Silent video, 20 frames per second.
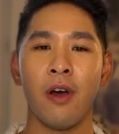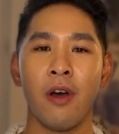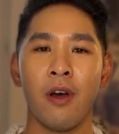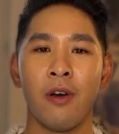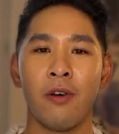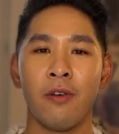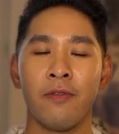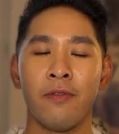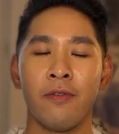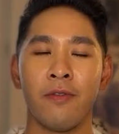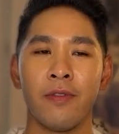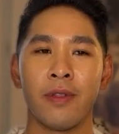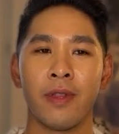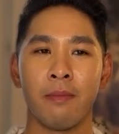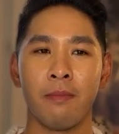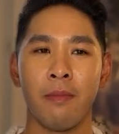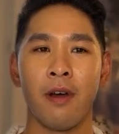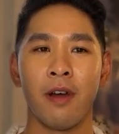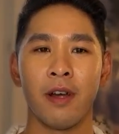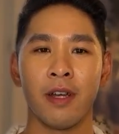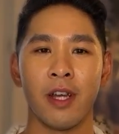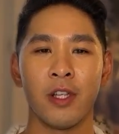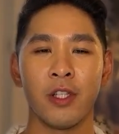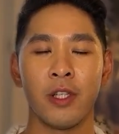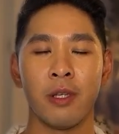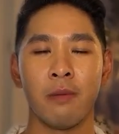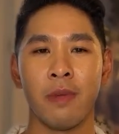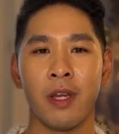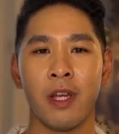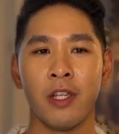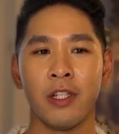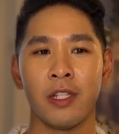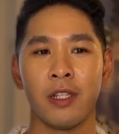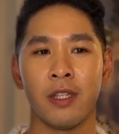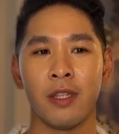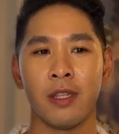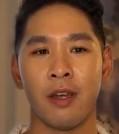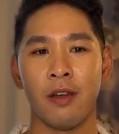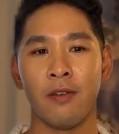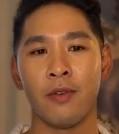of the markets, you
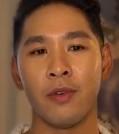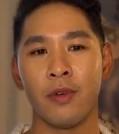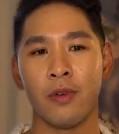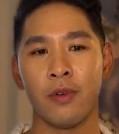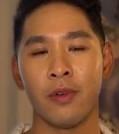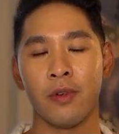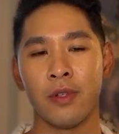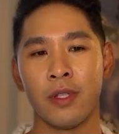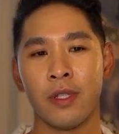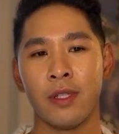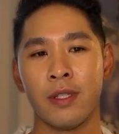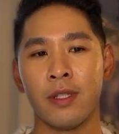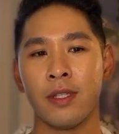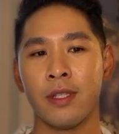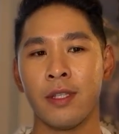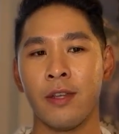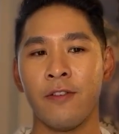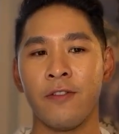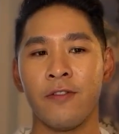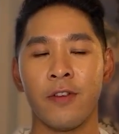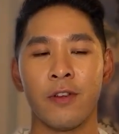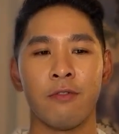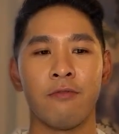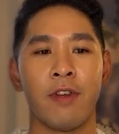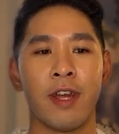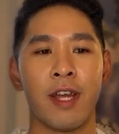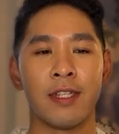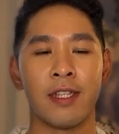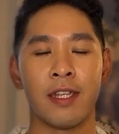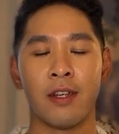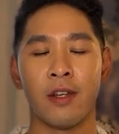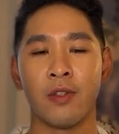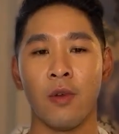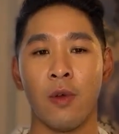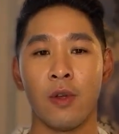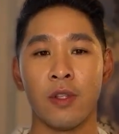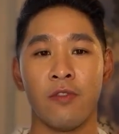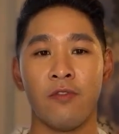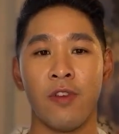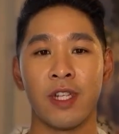mentioned that, of course, fundraising is
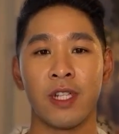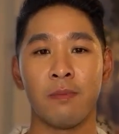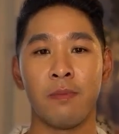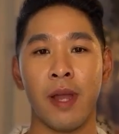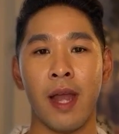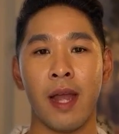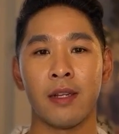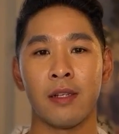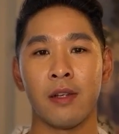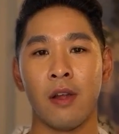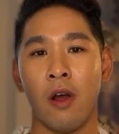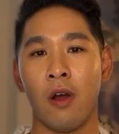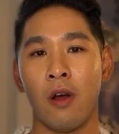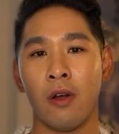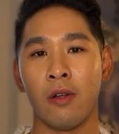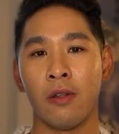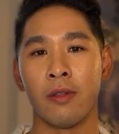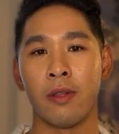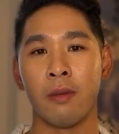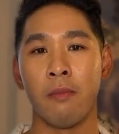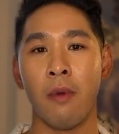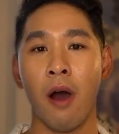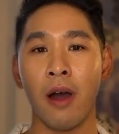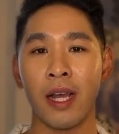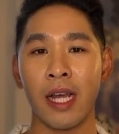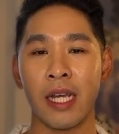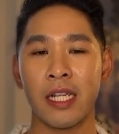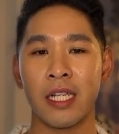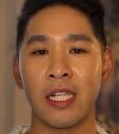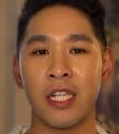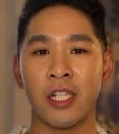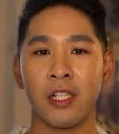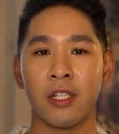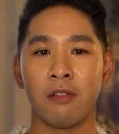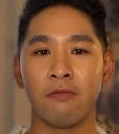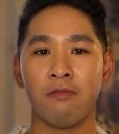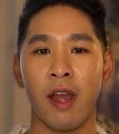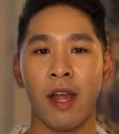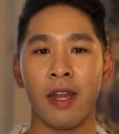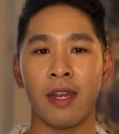also very dependent on the market
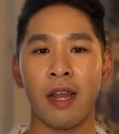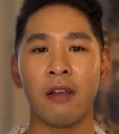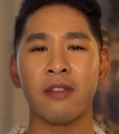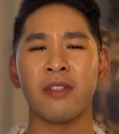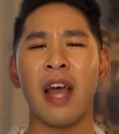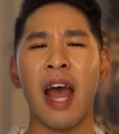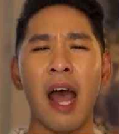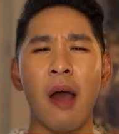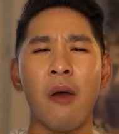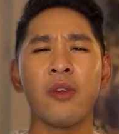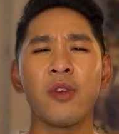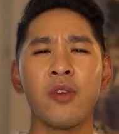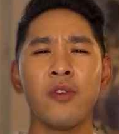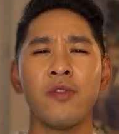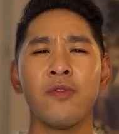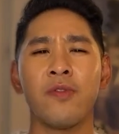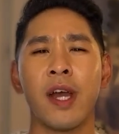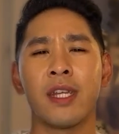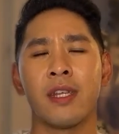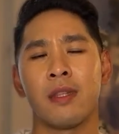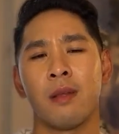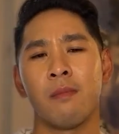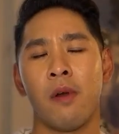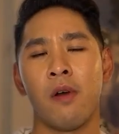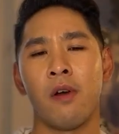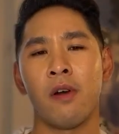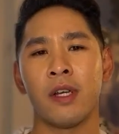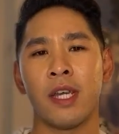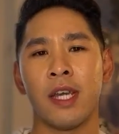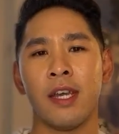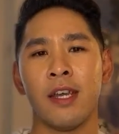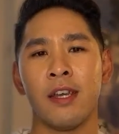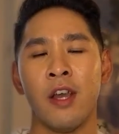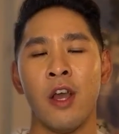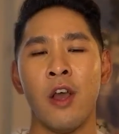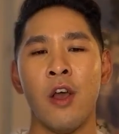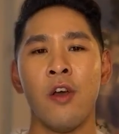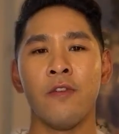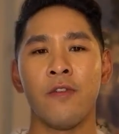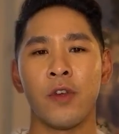conditions right now. So how are you finding the market
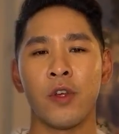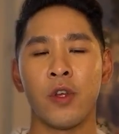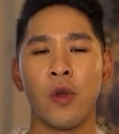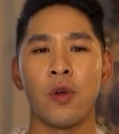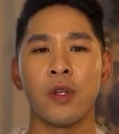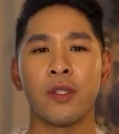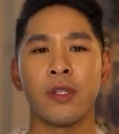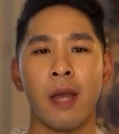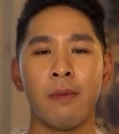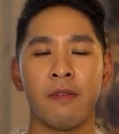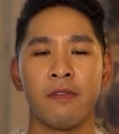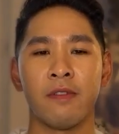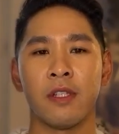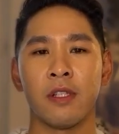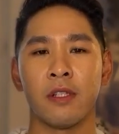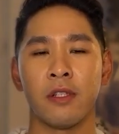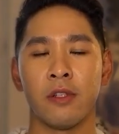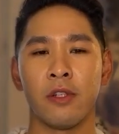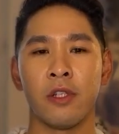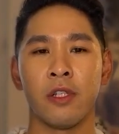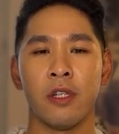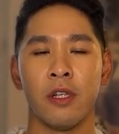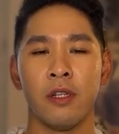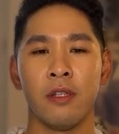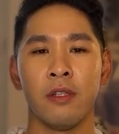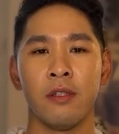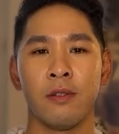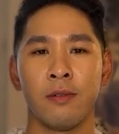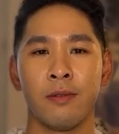for your type of solution?